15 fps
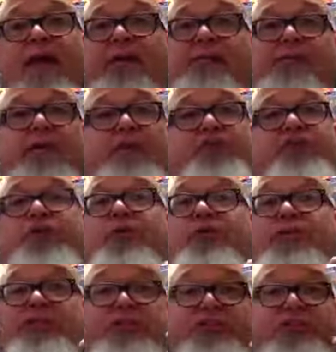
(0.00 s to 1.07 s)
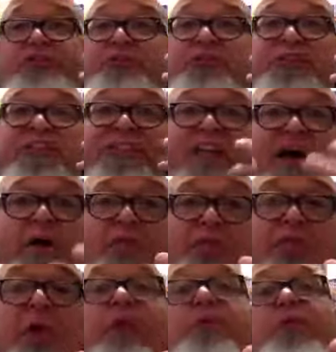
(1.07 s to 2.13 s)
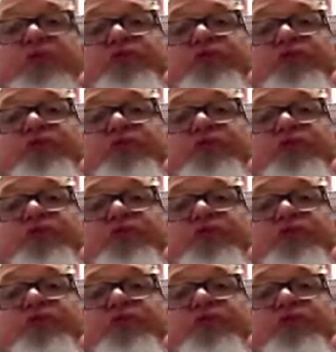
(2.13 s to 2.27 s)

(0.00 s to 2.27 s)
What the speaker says: If we choose to do nothing, we're